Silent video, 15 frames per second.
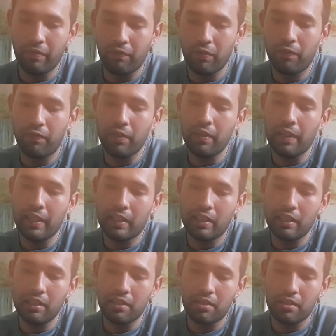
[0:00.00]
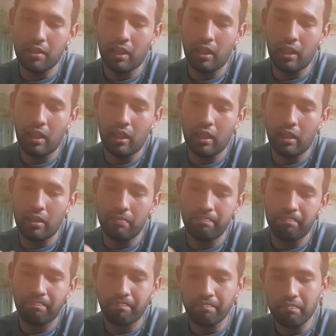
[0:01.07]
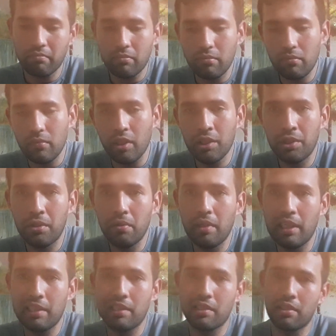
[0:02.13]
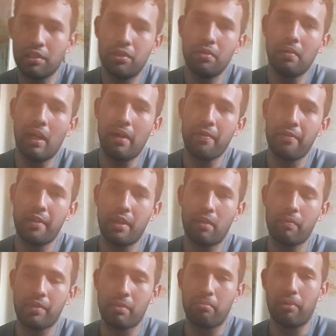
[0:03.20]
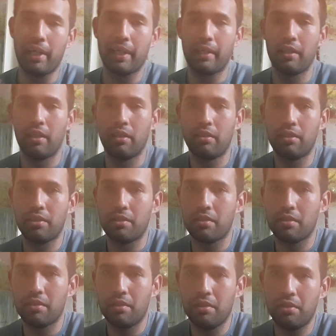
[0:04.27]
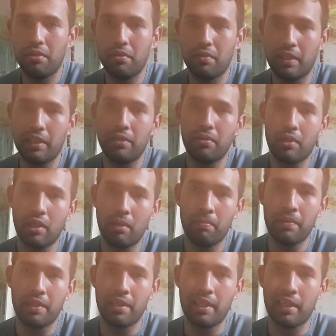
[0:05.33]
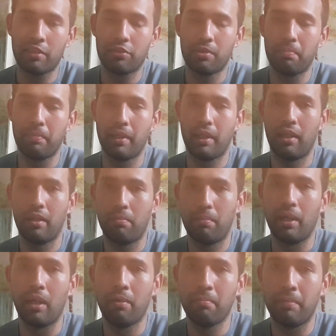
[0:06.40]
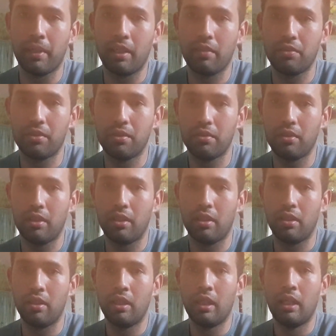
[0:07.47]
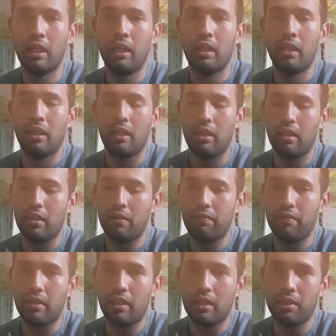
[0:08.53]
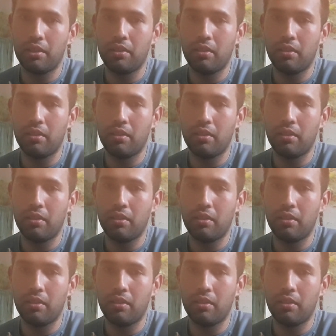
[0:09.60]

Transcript: you feel like these shoelaces are too out there with the bright colors, they do come with an extra brown pair of